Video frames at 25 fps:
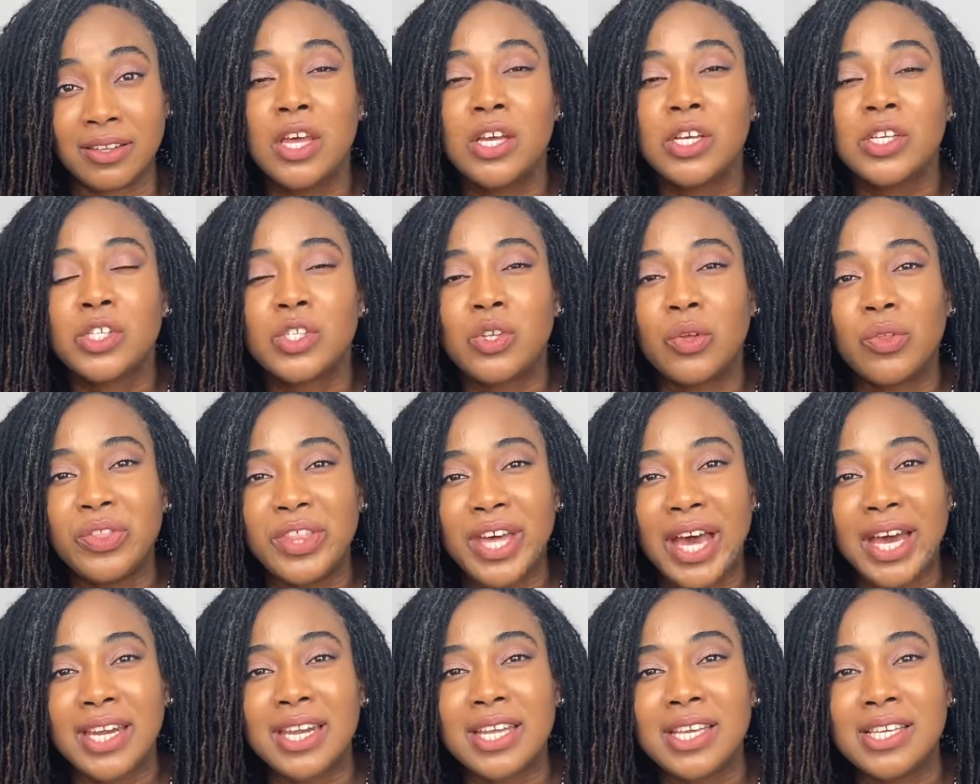So
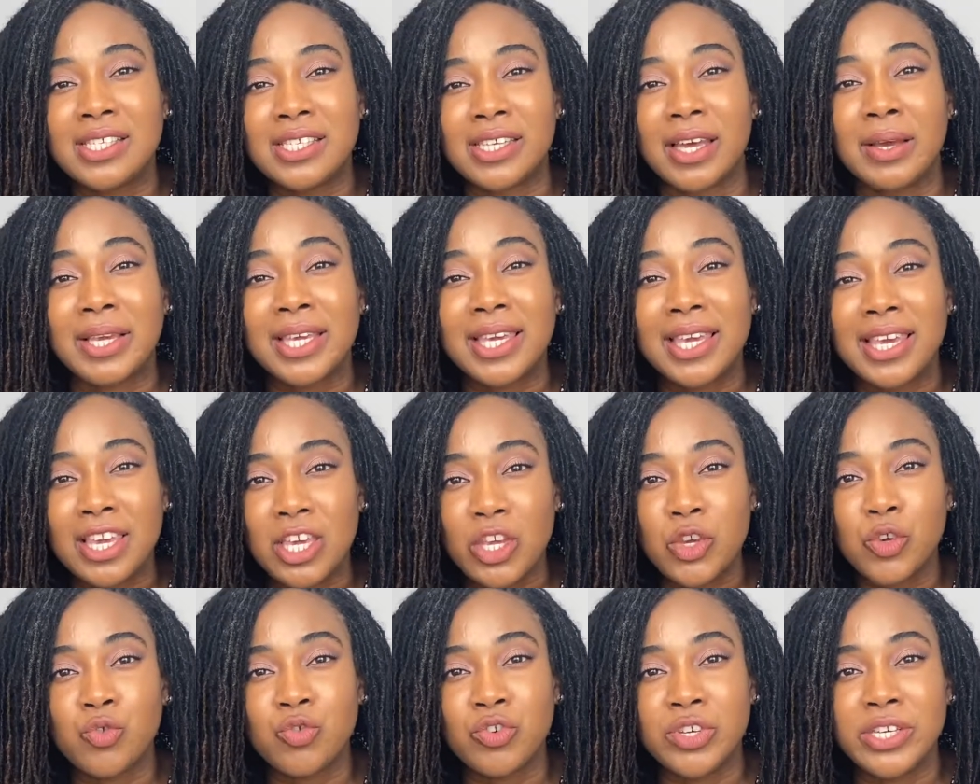that is a
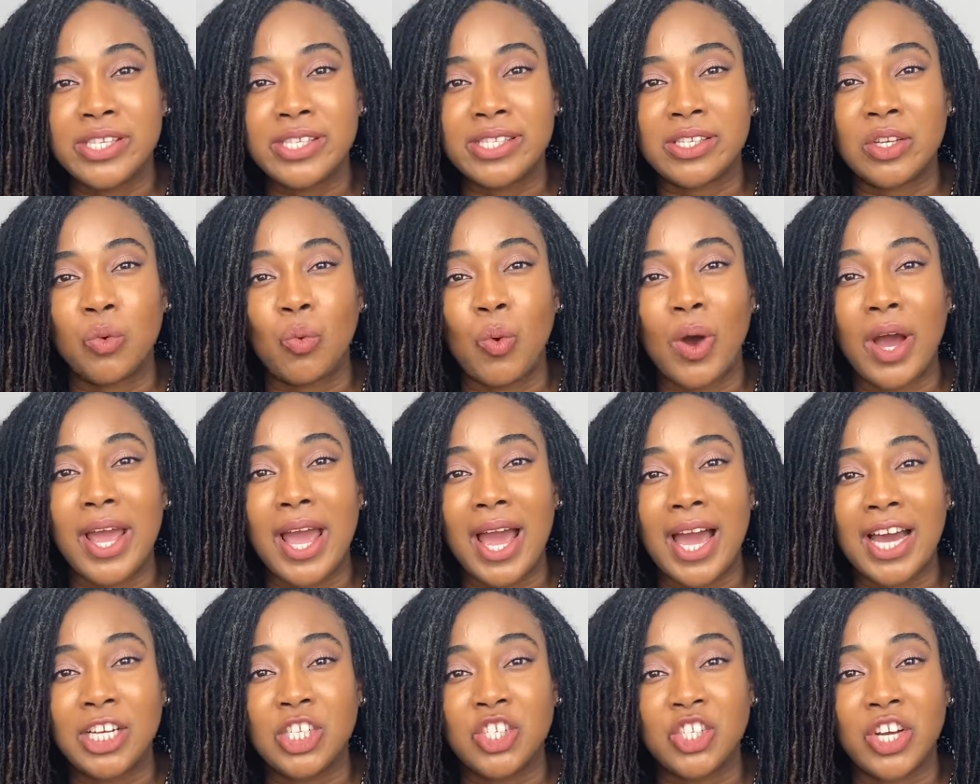key reason why
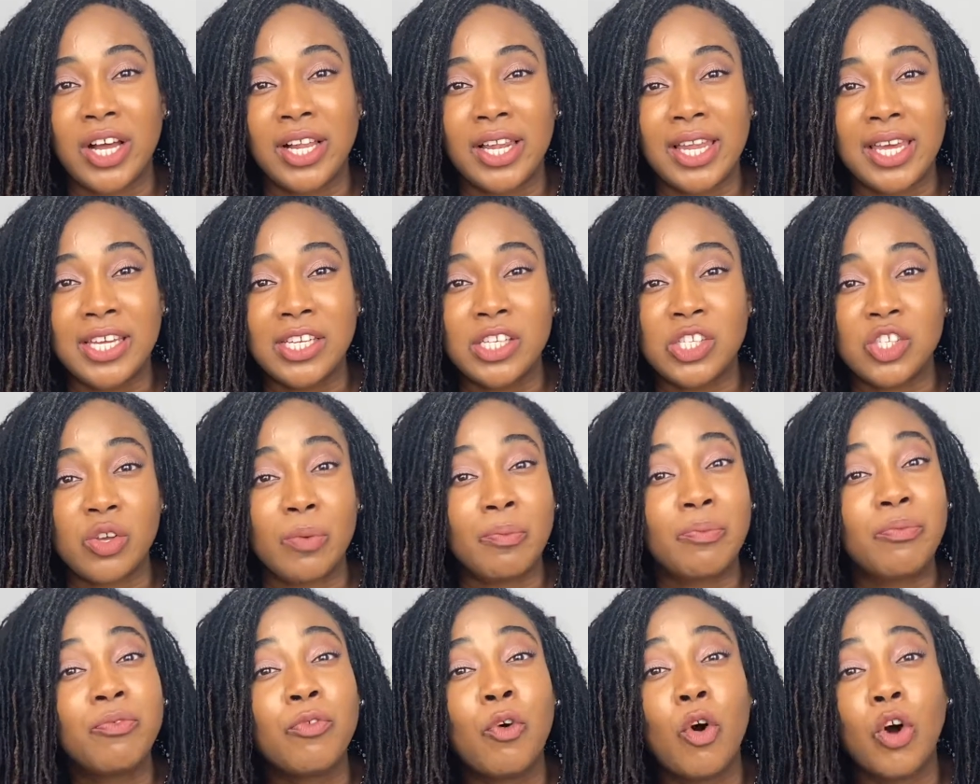Agile ends
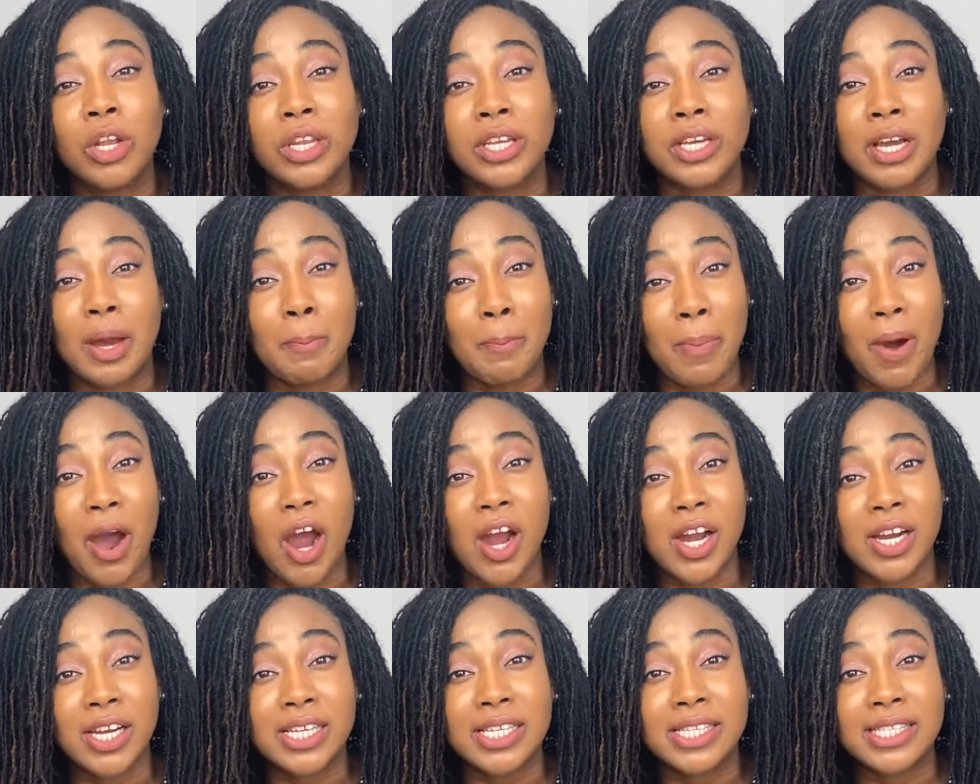up falling
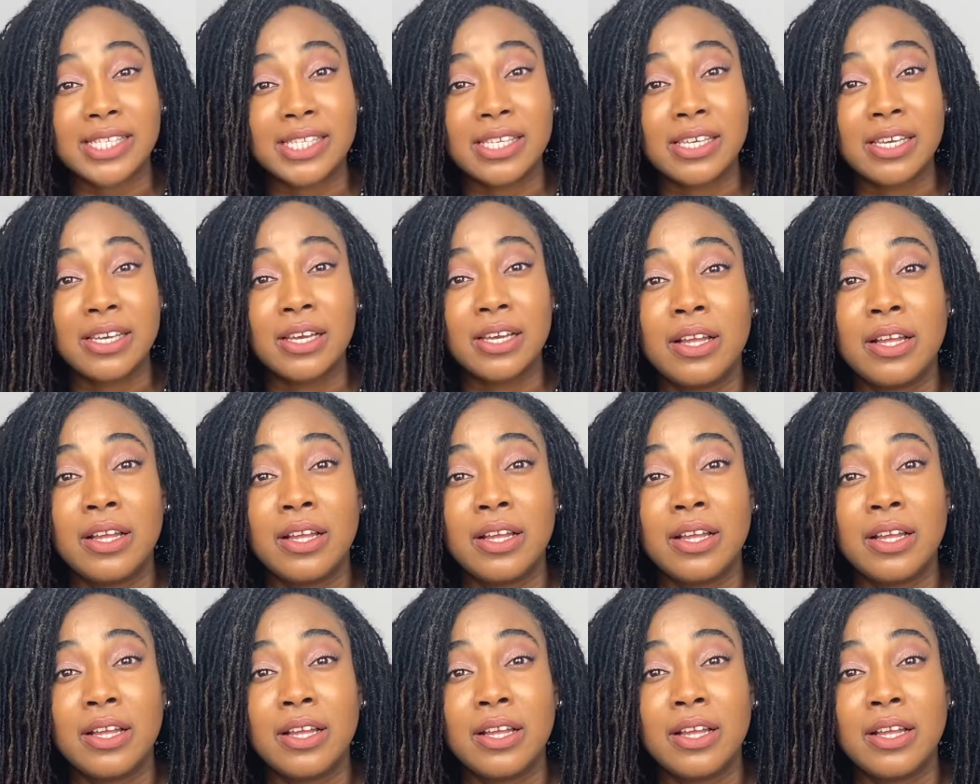apart.